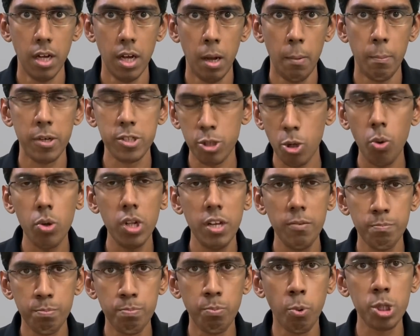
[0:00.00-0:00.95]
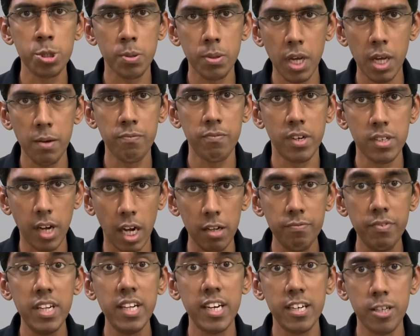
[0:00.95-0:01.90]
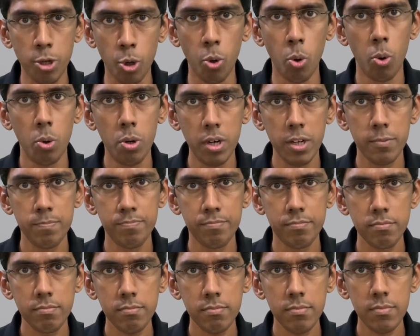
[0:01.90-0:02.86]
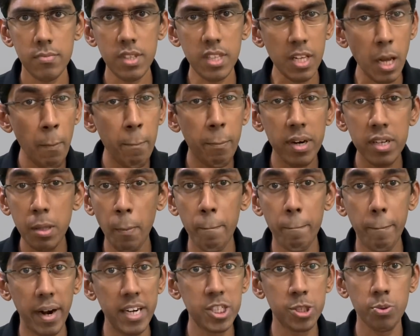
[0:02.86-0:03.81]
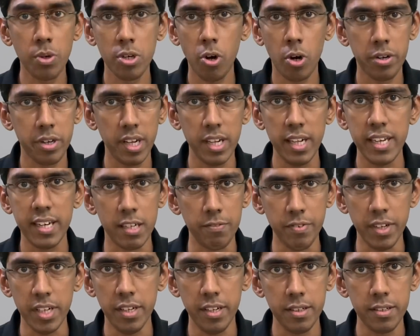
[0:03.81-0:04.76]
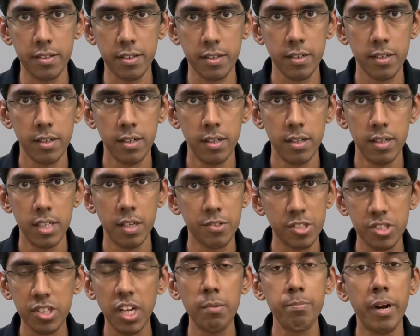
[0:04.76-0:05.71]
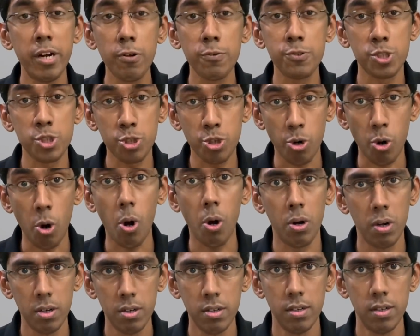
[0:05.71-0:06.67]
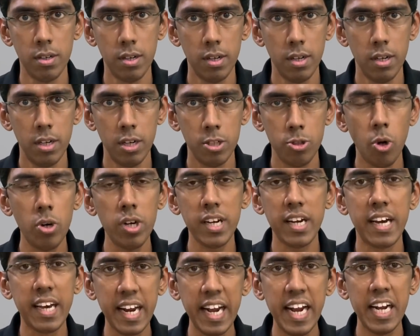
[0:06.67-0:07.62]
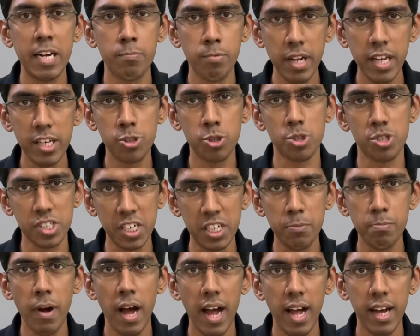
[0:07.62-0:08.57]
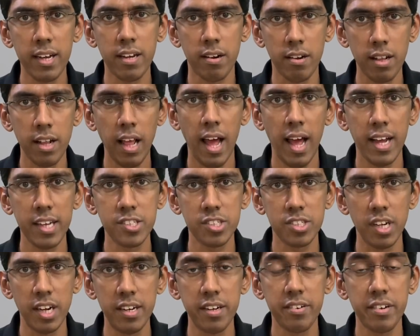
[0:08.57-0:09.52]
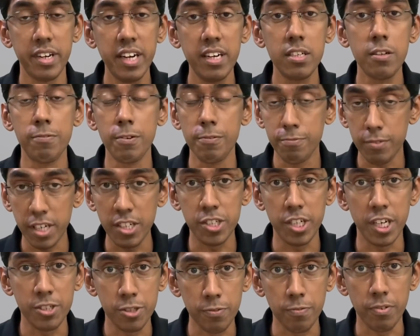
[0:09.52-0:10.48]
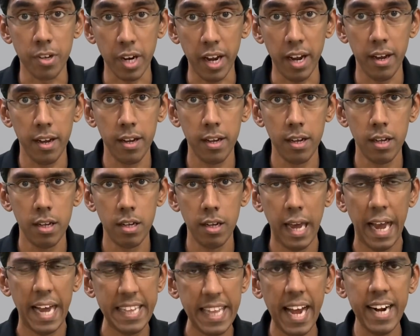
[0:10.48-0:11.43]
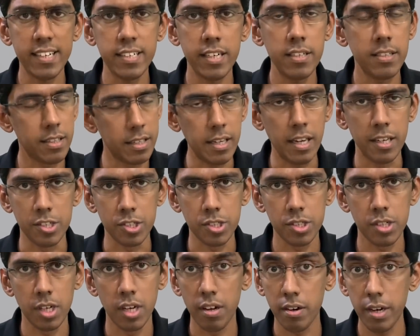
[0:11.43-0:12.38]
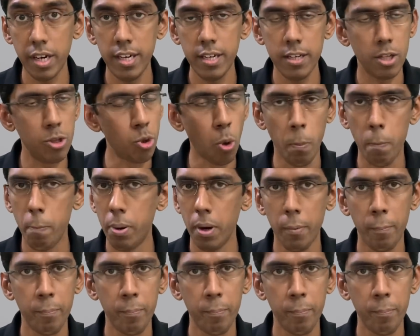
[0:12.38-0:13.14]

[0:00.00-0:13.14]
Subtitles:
But slowly books became convenient to hold, but the beds were not really convenient. They were still made of straw. Not a great place to sit back, relax, and read the 50 Shades of Grey. Enact it? Yes. Read? Nope.